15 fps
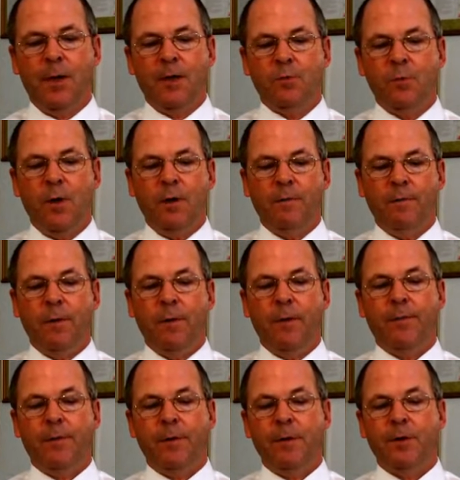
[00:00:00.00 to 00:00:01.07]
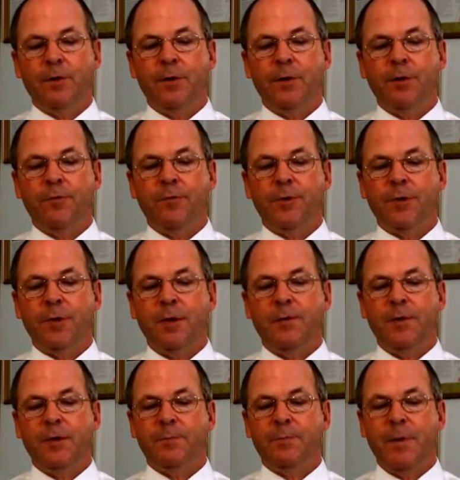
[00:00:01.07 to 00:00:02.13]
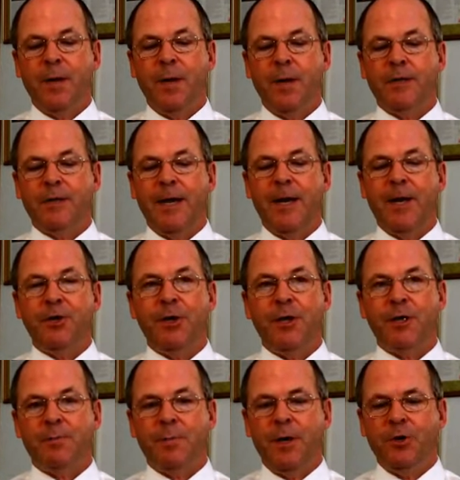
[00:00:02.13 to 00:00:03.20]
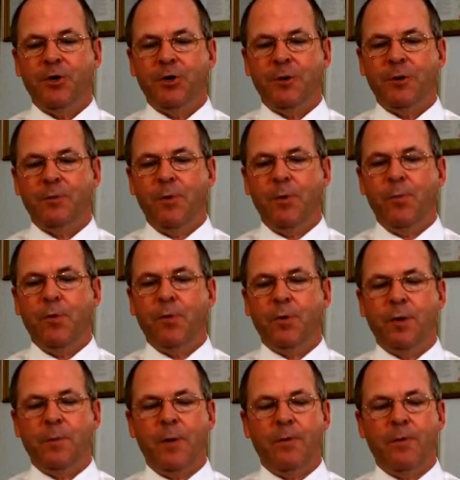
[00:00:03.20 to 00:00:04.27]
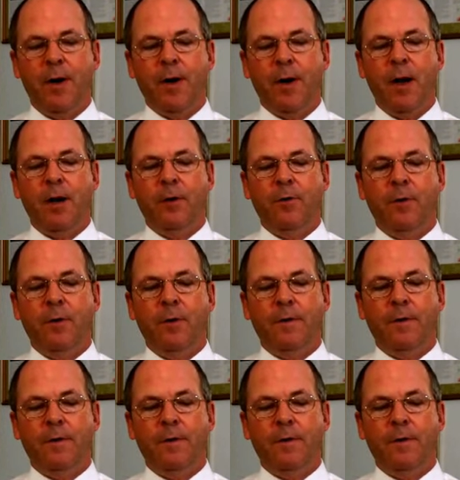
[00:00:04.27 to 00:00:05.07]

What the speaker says: His wife, however, continued to receive his NHS pension, reported to be around £100,000